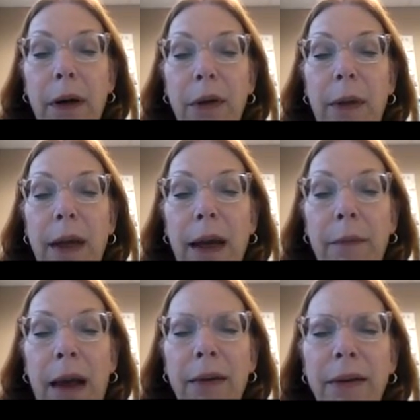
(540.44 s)
with me.
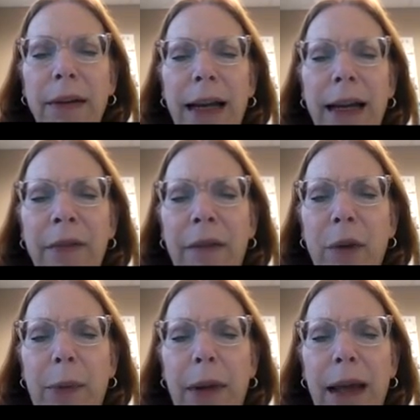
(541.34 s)
I kind of
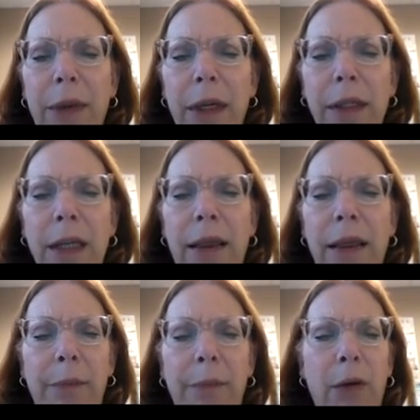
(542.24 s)
have to play with this.
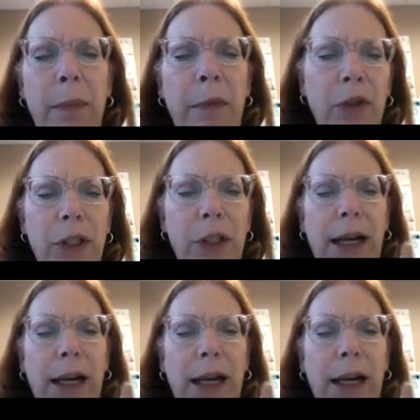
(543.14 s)
Bear with me for just a